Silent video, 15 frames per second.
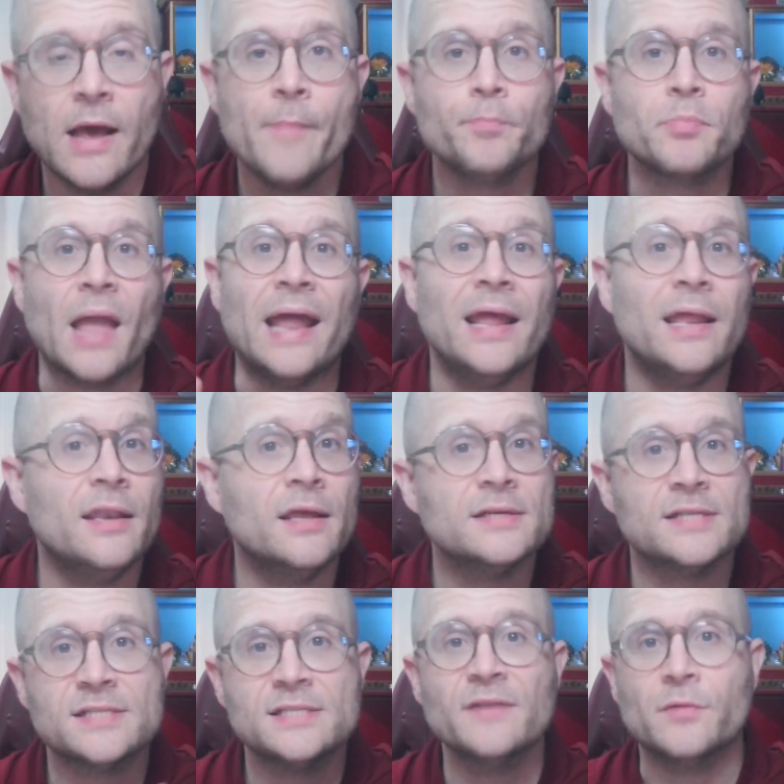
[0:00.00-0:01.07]
And he does this
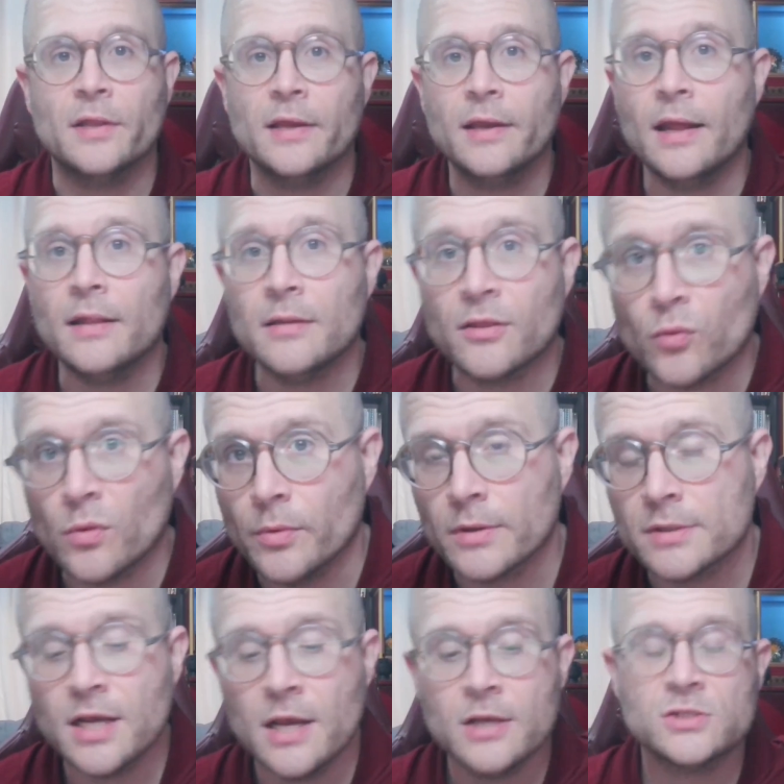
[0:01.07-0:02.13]
differently in the 3 books.
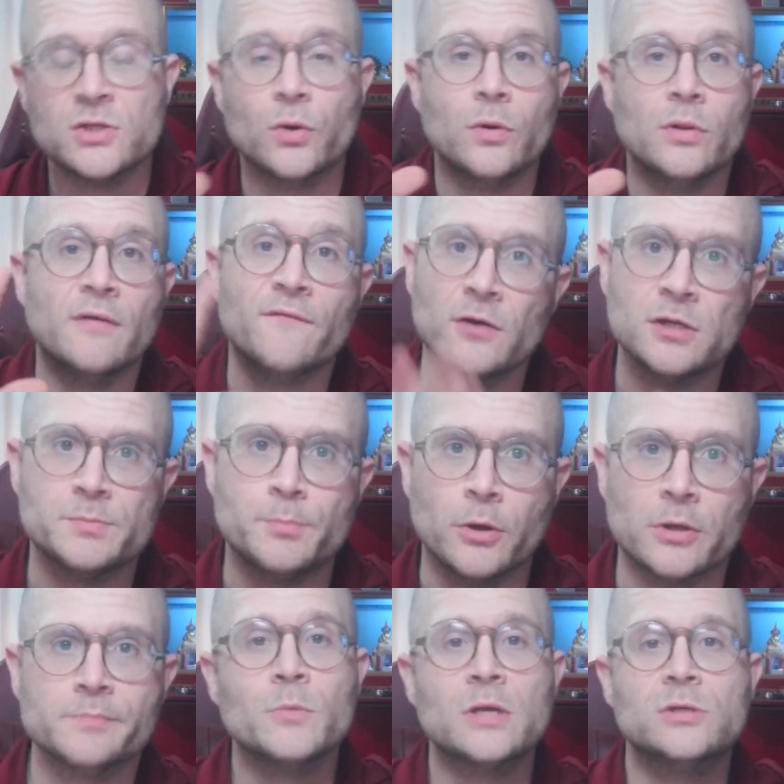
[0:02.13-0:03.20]
So the first book,
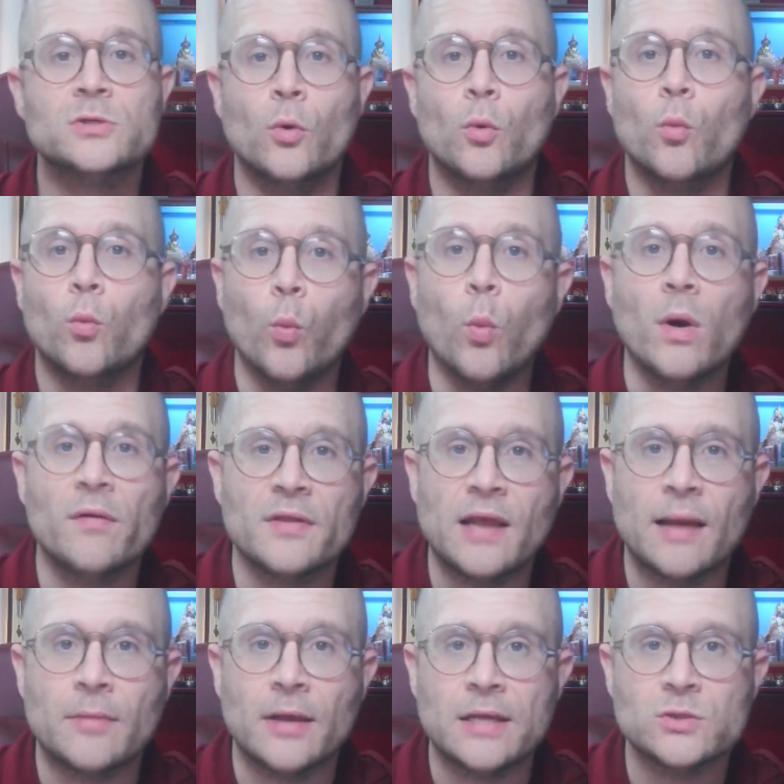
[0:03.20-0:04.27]
one of the
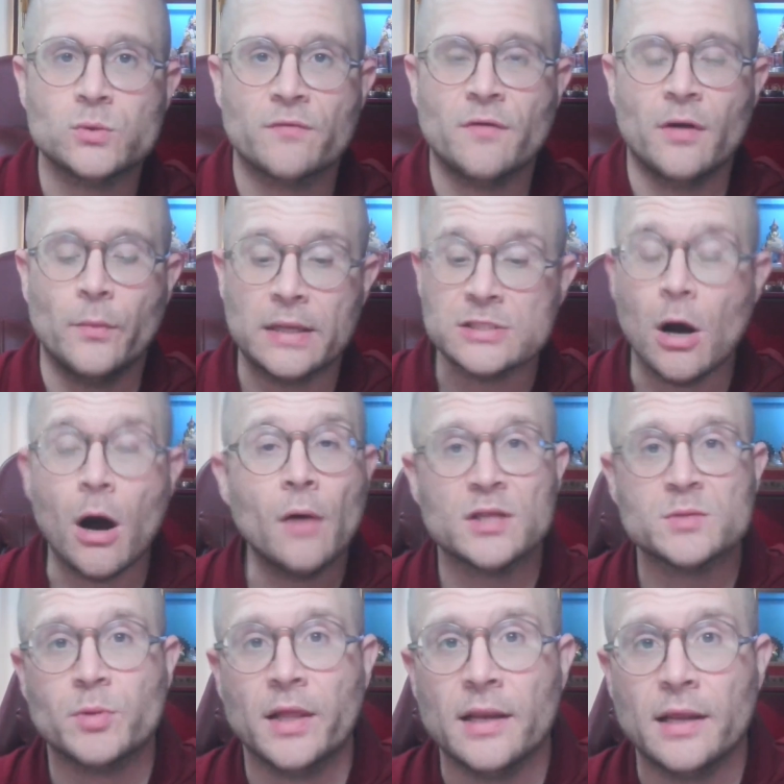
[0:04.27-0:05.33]
timelines we're following is on this
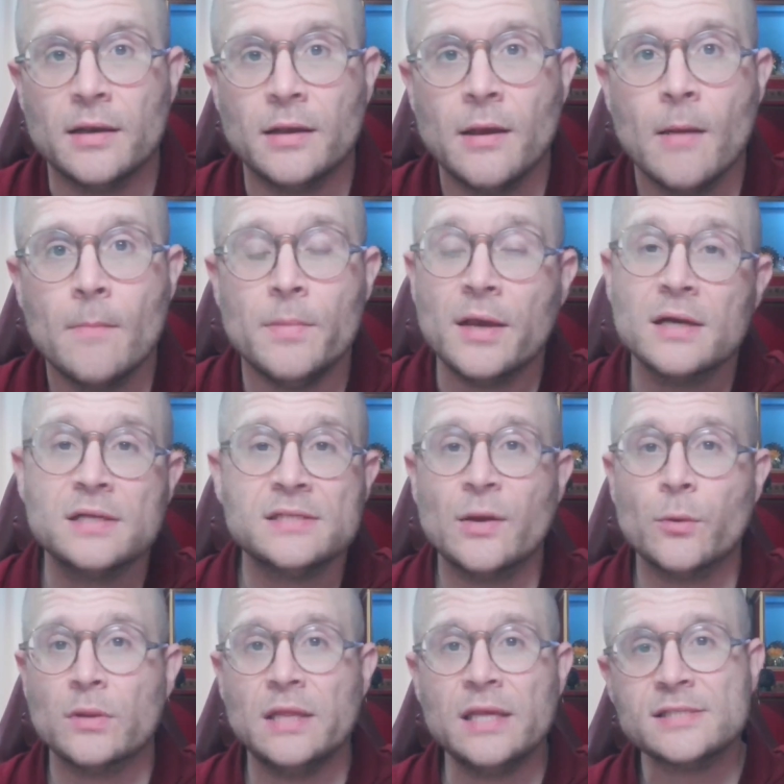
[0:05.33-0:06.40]
planet because they
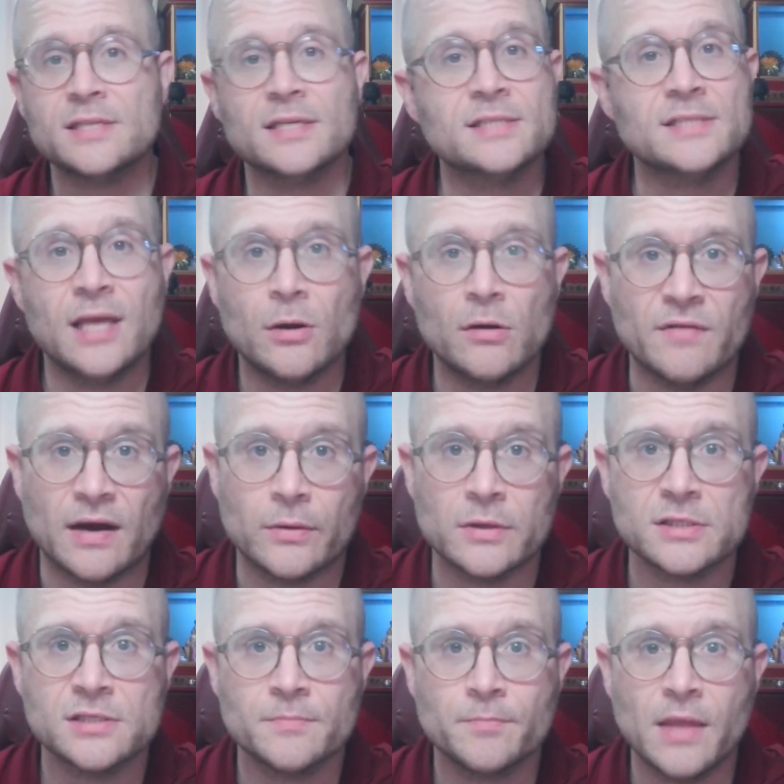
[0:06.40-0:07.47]
released this nanovirus,
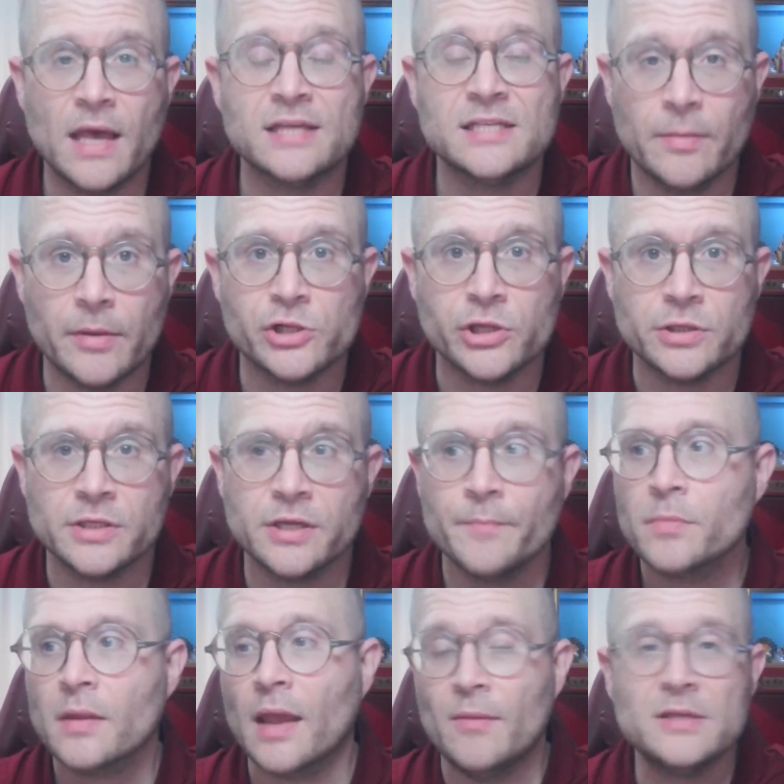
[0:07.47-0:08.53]
as I mentioned.
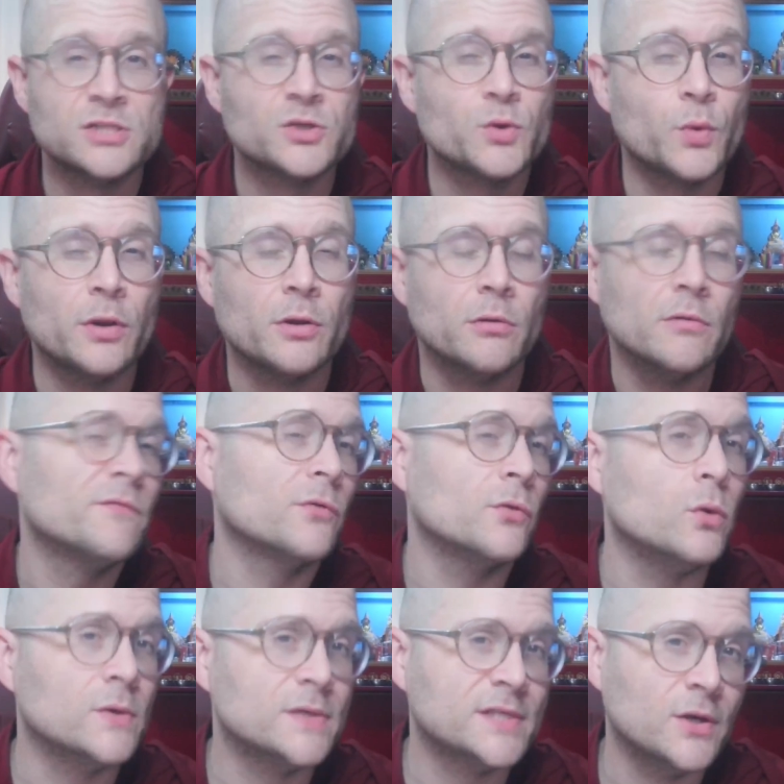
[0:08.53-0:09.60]
And this is critical for the
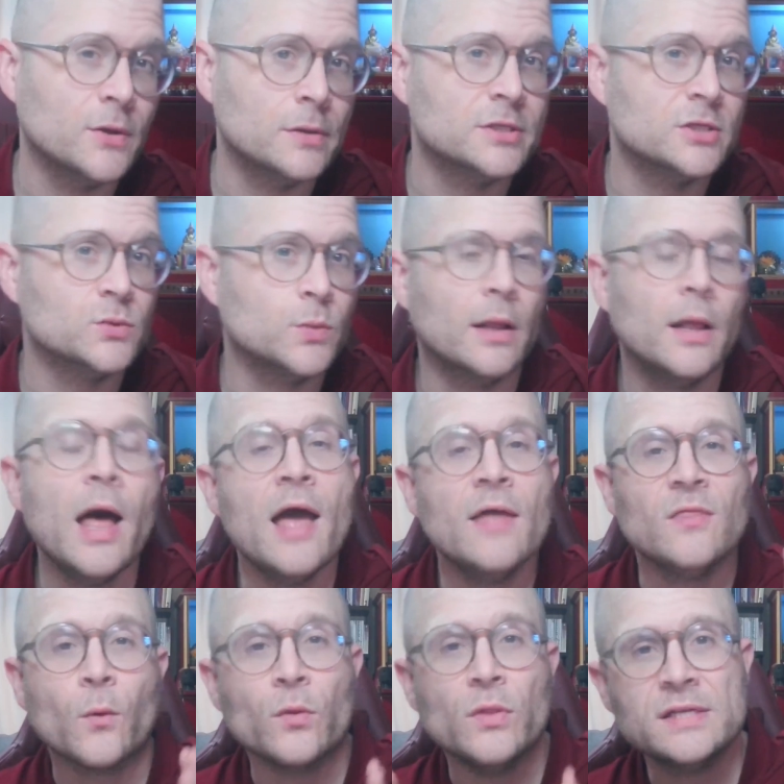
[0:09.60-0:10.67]
whole series as well. They
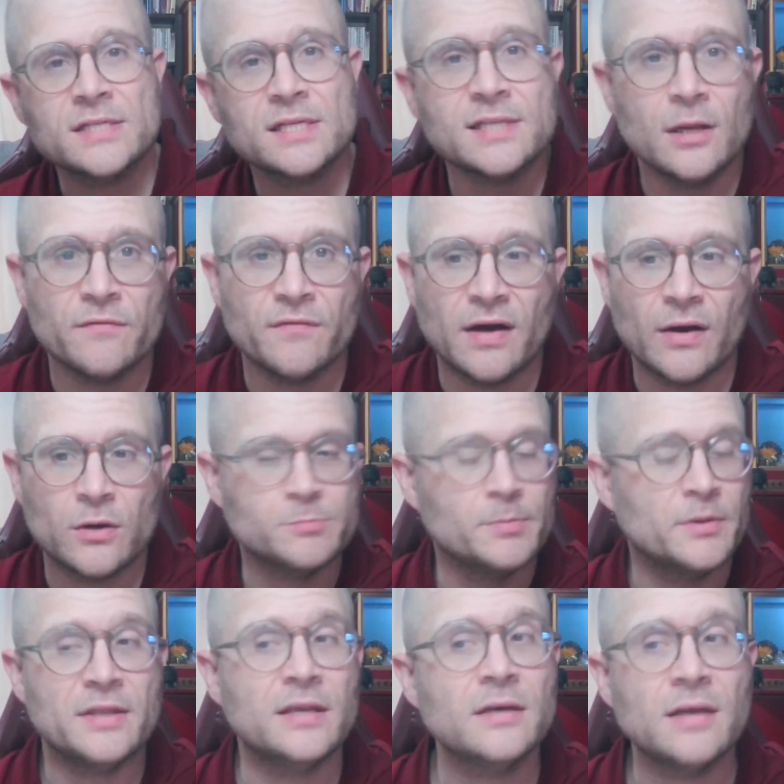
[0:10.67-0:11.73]
released this nanovirus, but they
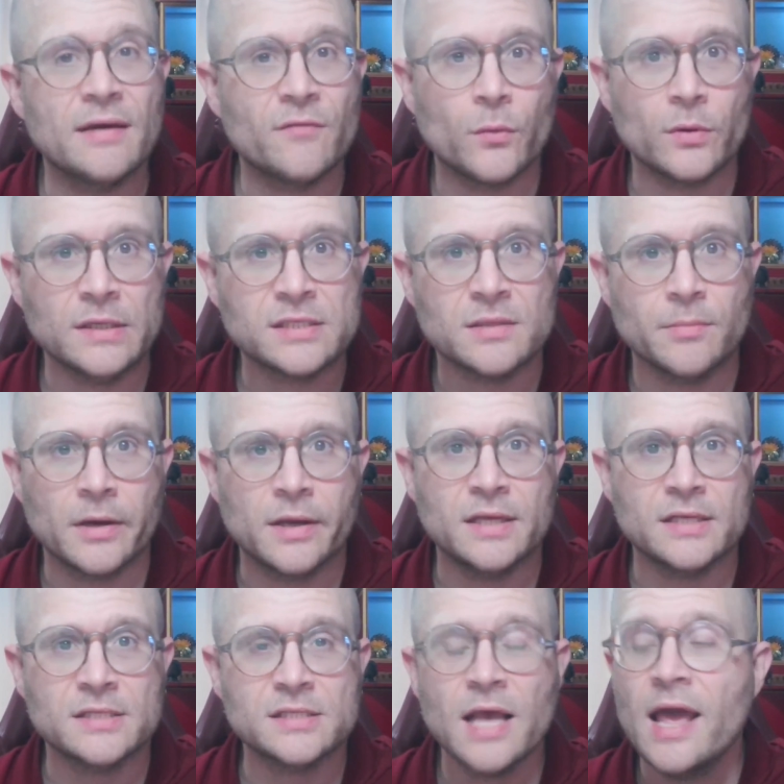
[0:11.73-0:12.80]
didn't ever release the monkeys.